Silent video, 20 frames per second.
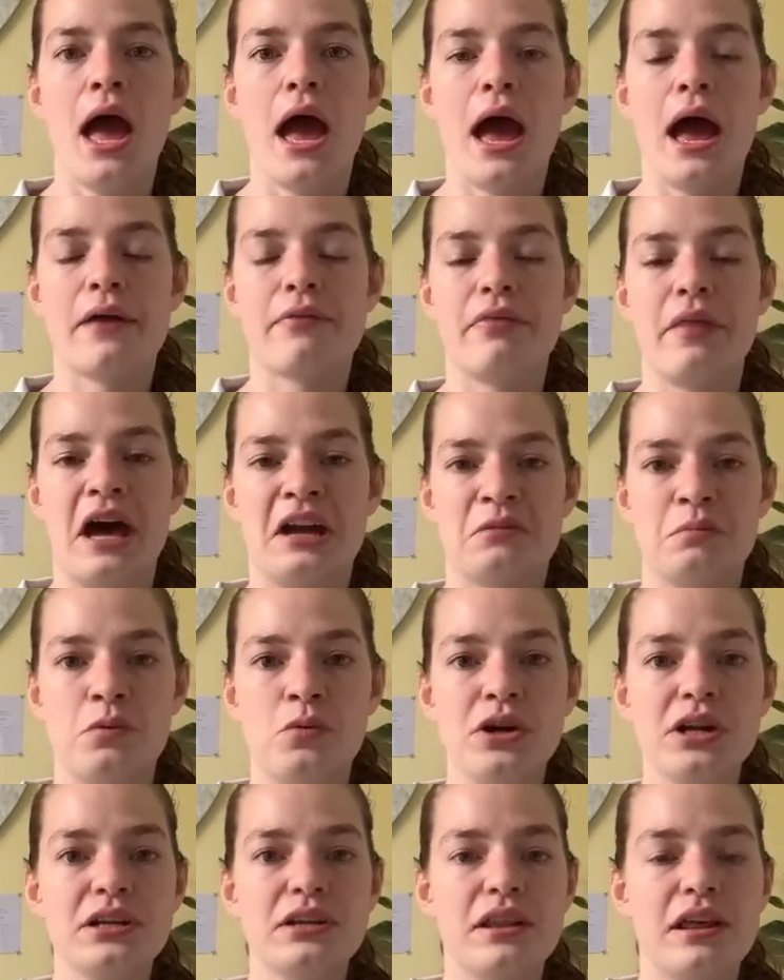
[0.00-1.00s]
At that
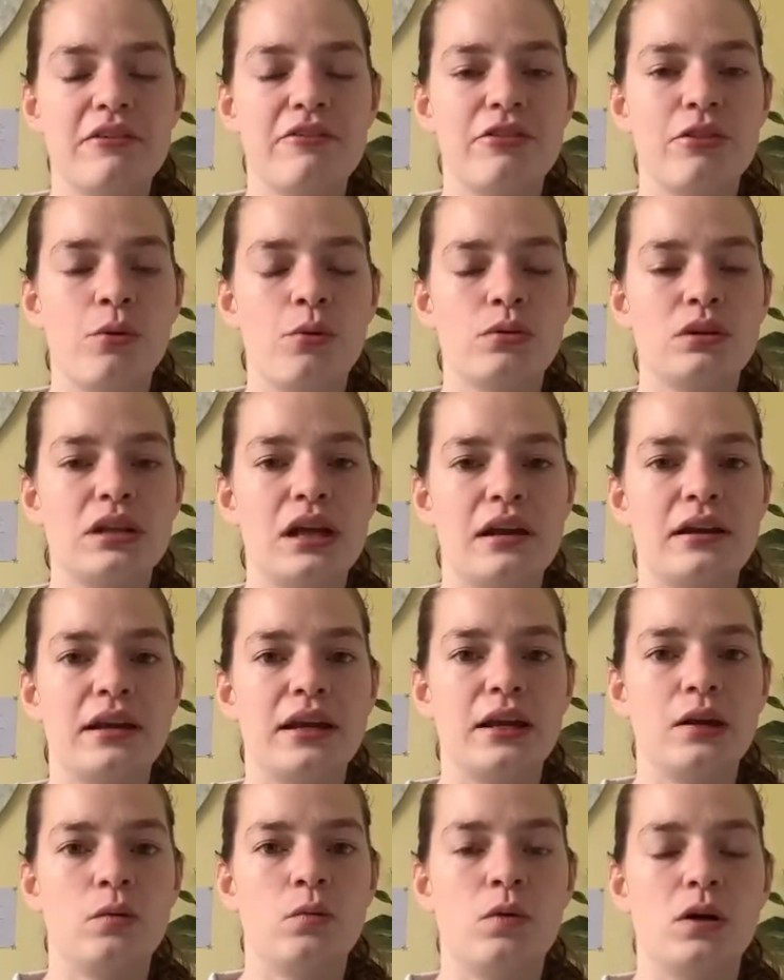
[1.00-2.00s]
point, they thought that
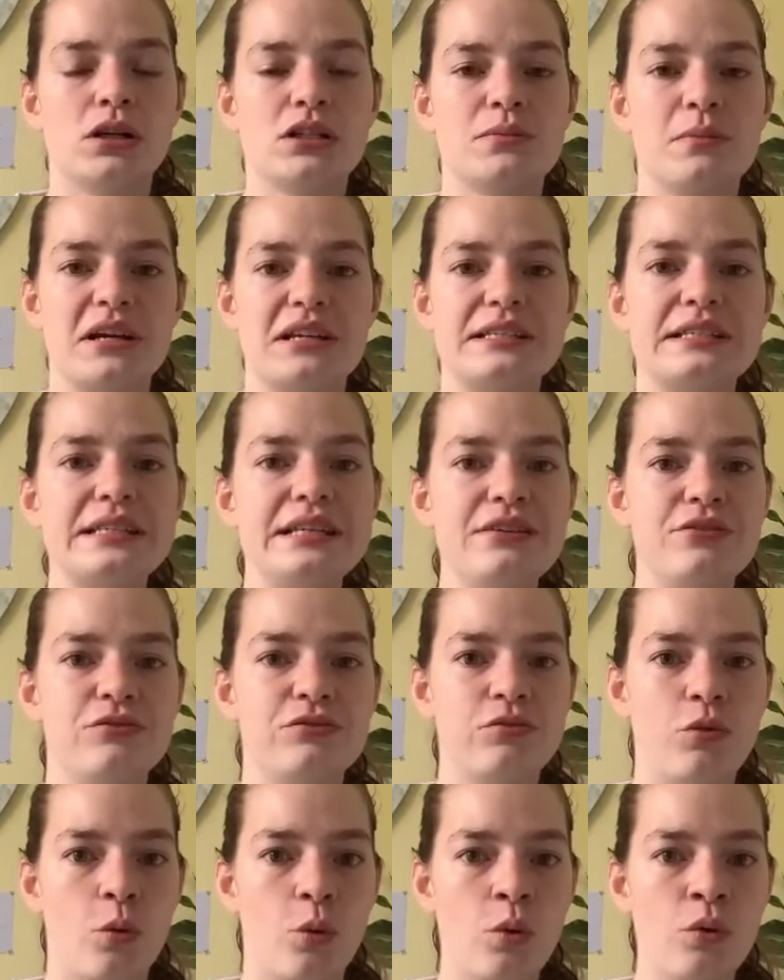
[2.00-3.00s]
it was my
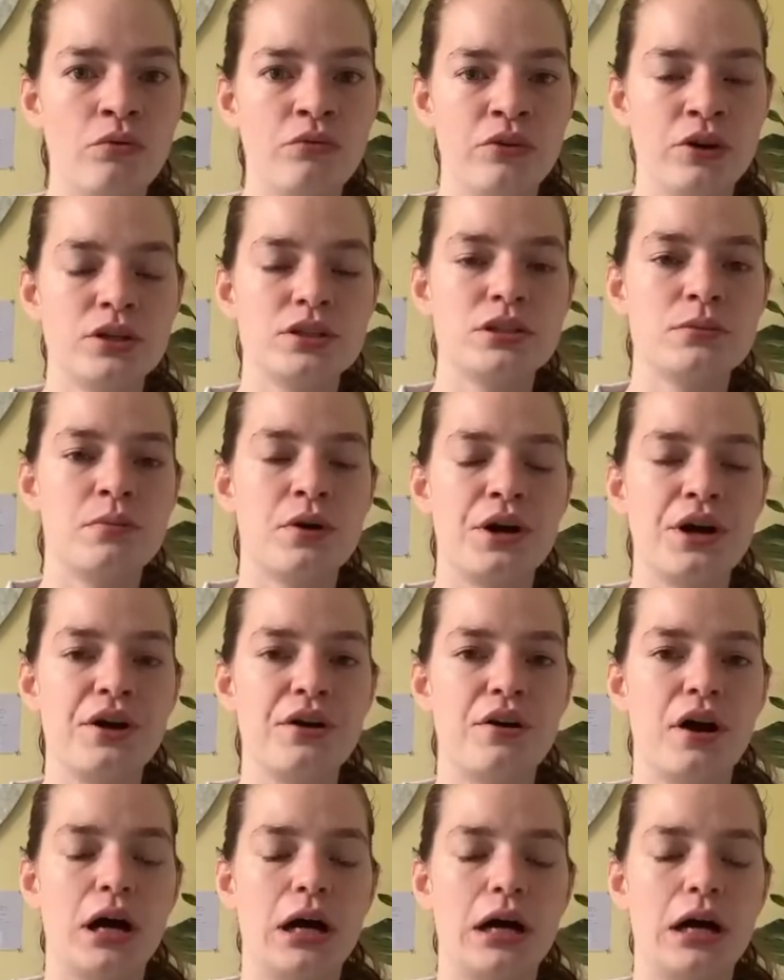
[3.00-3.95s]
C4 vertebra